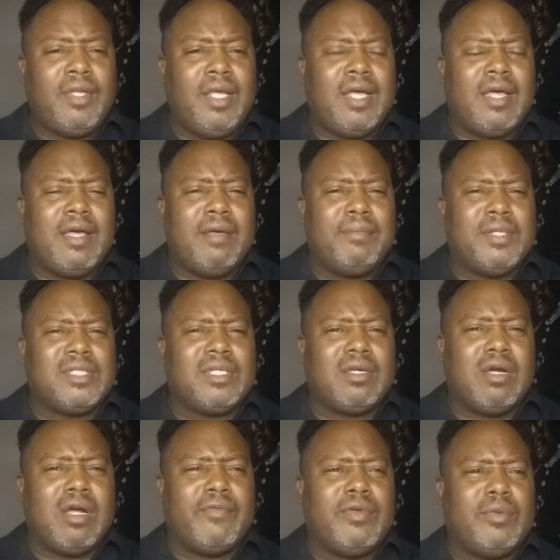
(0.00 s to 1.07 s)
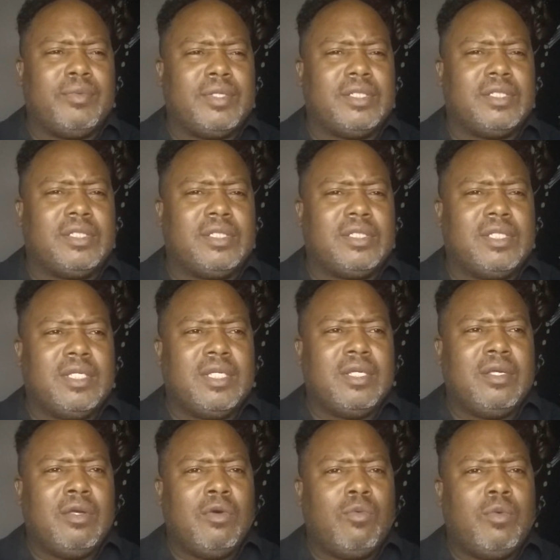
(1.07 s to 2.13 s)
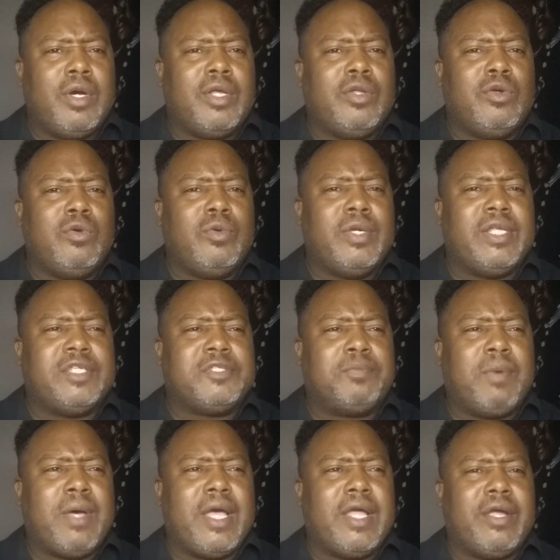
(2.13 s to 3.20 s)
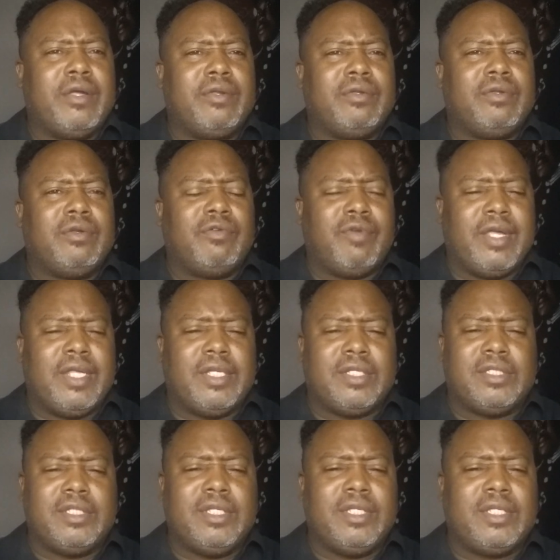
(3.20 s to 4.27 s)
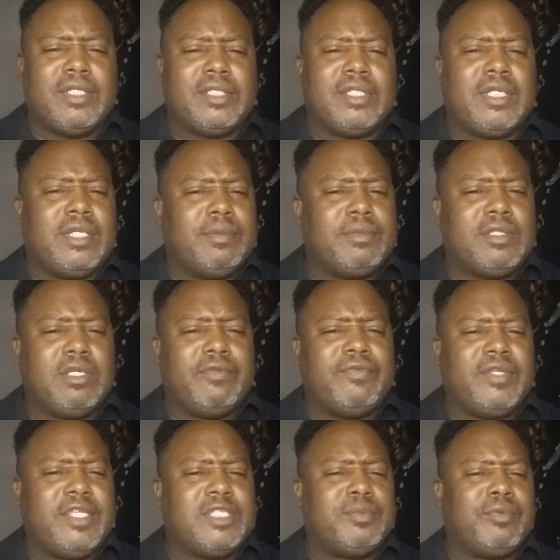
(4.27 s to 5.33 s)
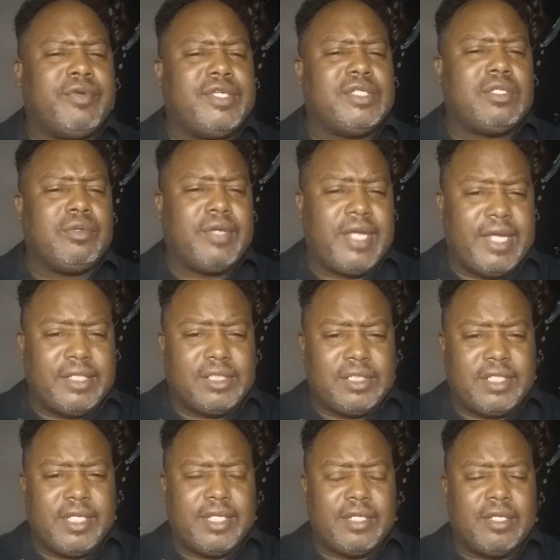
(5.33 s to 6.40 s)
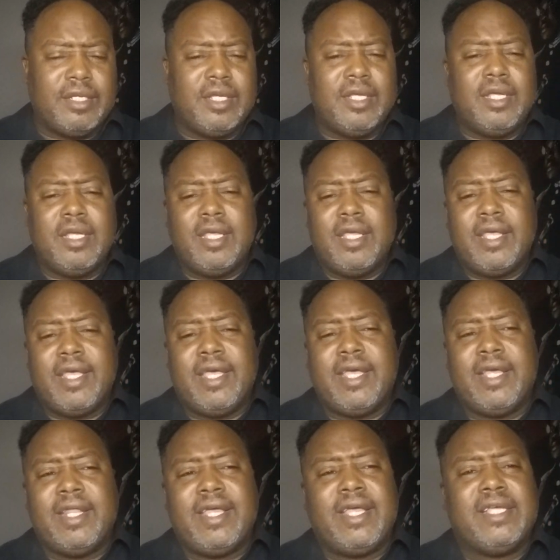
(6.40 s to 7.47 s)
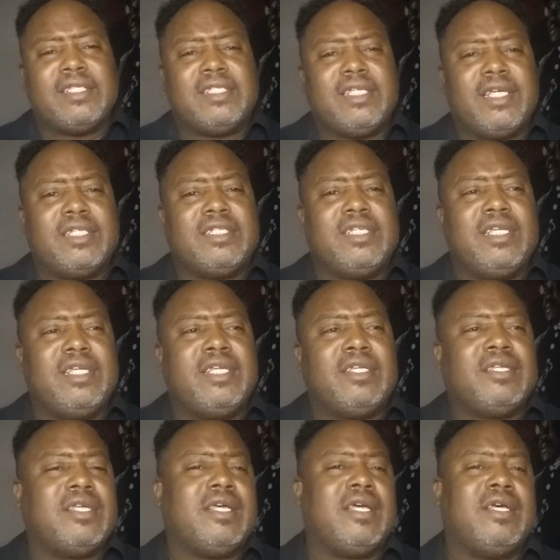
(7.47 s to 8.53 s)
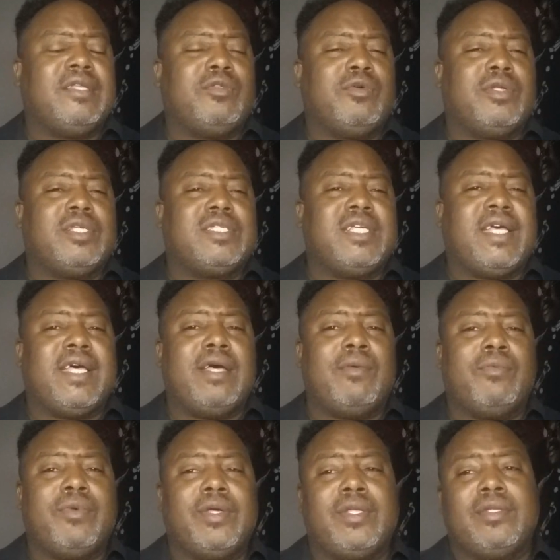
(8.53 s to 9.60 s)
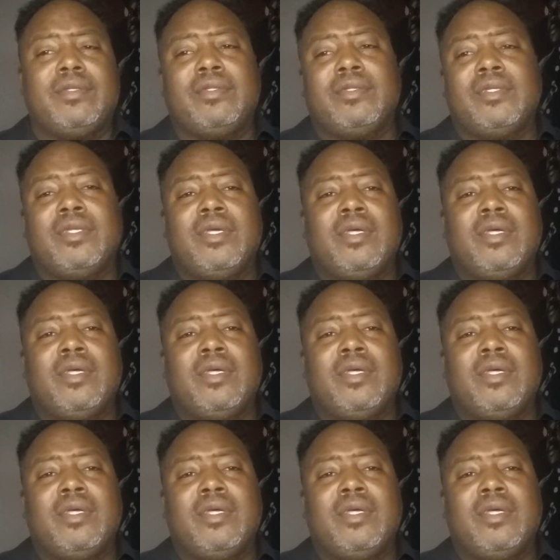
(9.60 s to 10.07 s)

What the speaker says: Mr. Garvey was one who inspired greatness. He considered himself an inspirational agitator, and as such, he, during a time when